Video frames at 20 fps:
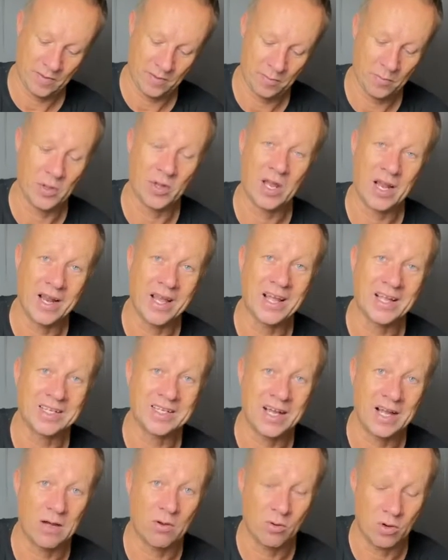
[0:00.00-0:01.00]
but they'll eat a
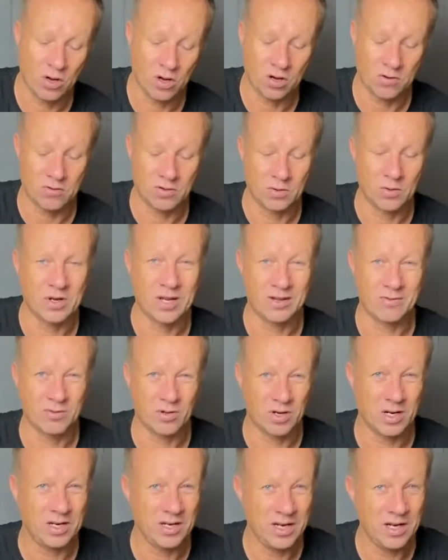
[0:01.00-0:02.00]
Dale cockerel. They've
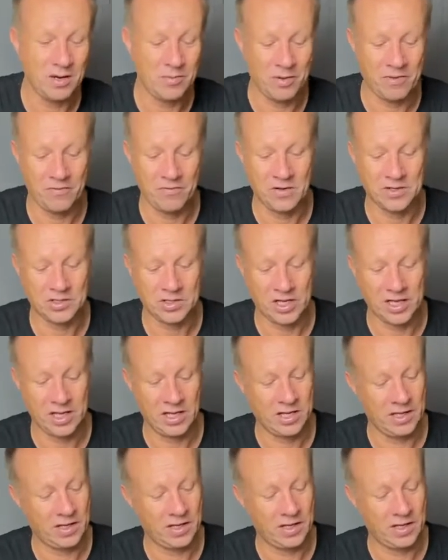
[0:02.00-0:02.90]
got a little bit fussy.